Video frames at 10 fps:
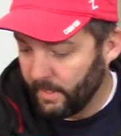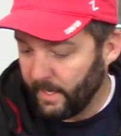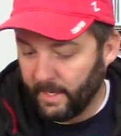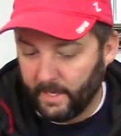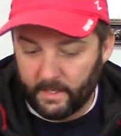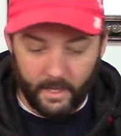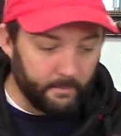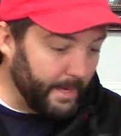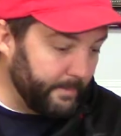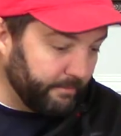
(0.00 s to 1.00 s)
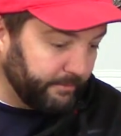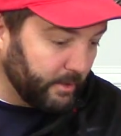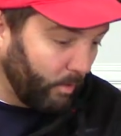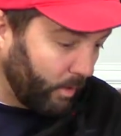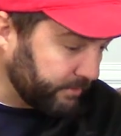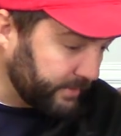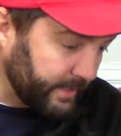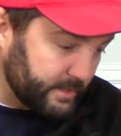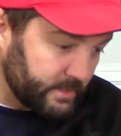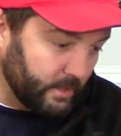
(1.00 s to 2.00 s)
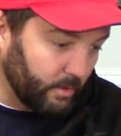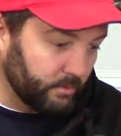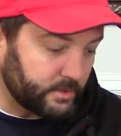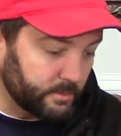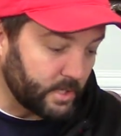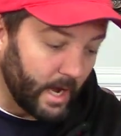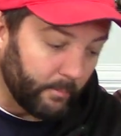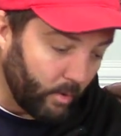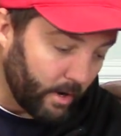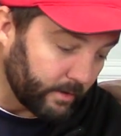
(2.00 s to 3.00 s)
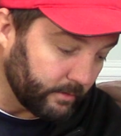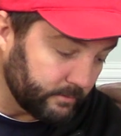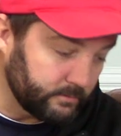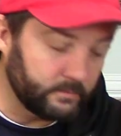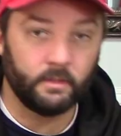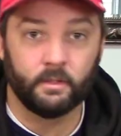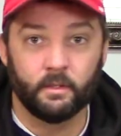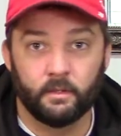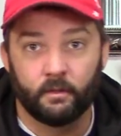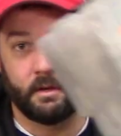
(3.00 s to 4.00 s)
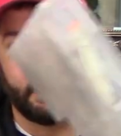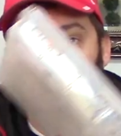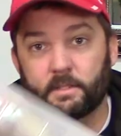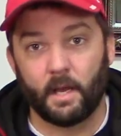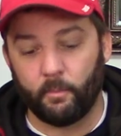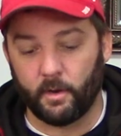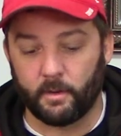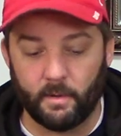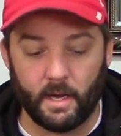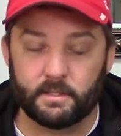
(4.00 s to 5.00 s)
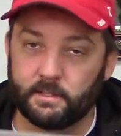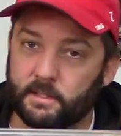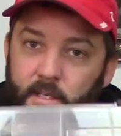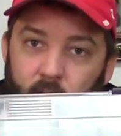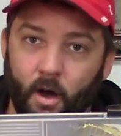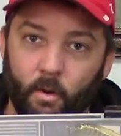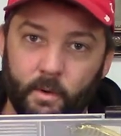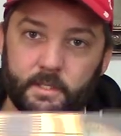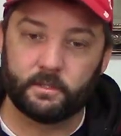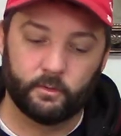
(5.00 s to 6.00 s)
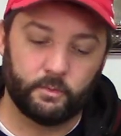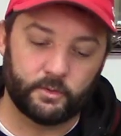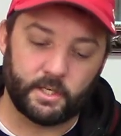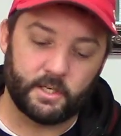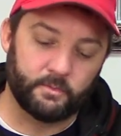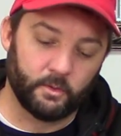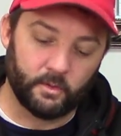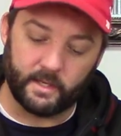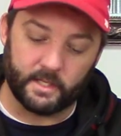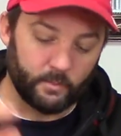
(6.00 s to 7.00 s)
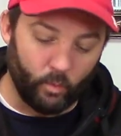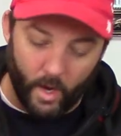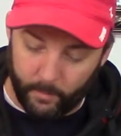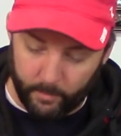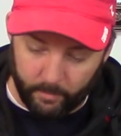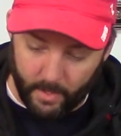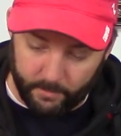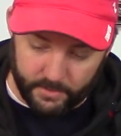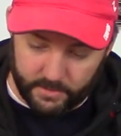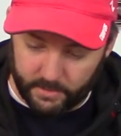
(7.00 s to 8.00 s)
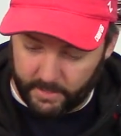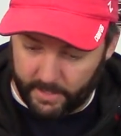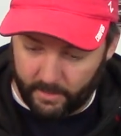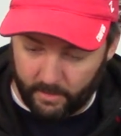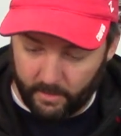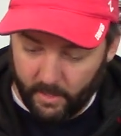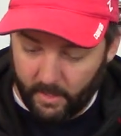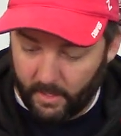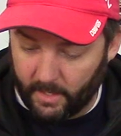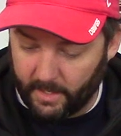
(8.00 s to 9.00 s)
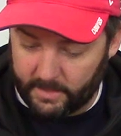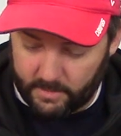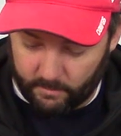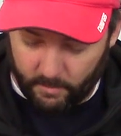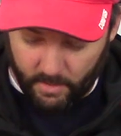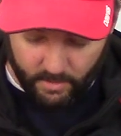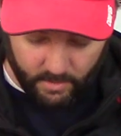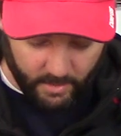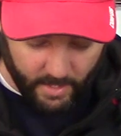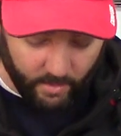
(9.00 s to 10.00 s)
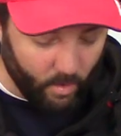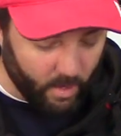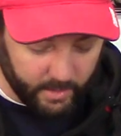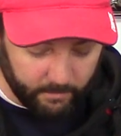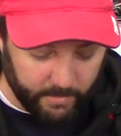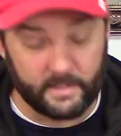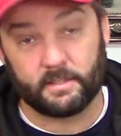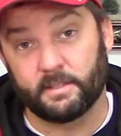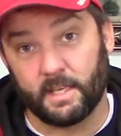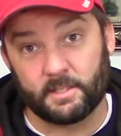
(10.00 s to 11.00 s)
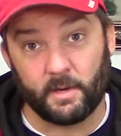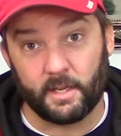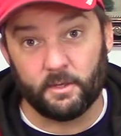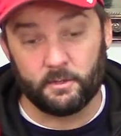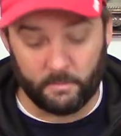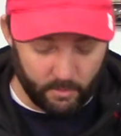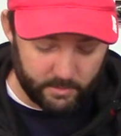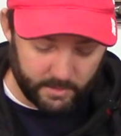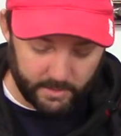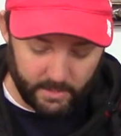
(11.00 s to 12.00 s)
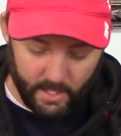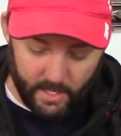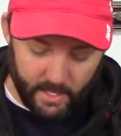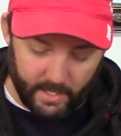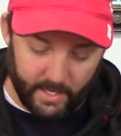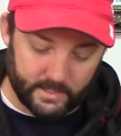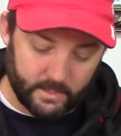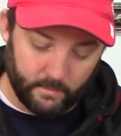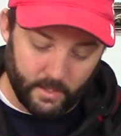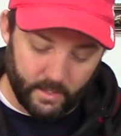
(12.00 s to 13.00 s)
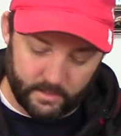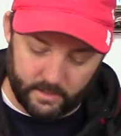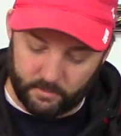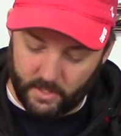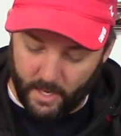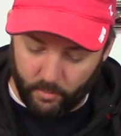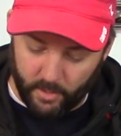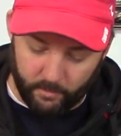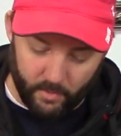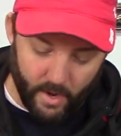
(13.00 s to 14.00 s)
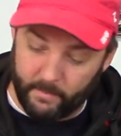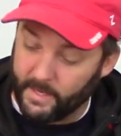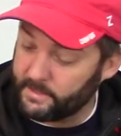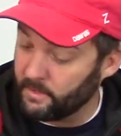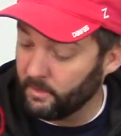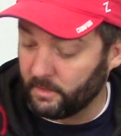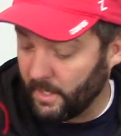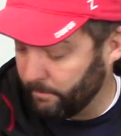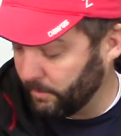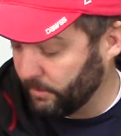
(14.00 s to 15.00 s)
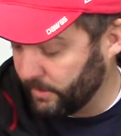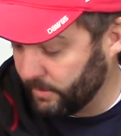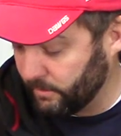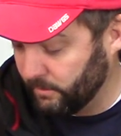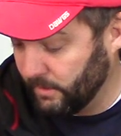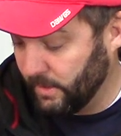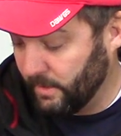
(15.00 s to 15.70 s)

And uh, maybe a few more things, you know, some top water. Grab my top water box. This thing always still stays full. I got some whopper ploppers in there. I got some uh, a lot of walking baits because that's what I use mostly. I got some uh, some top water prop baits that look like bluegill,